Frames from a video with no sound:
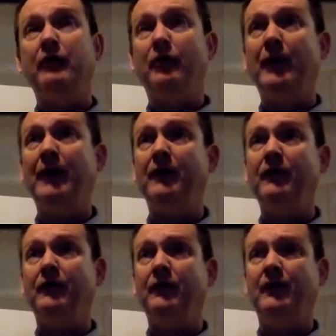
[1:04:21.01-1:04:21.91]

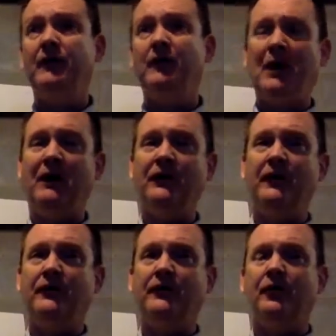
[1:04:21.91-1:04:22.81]
threads in the
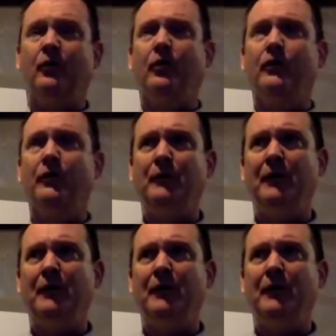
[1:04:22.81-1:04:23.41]
POSIX or the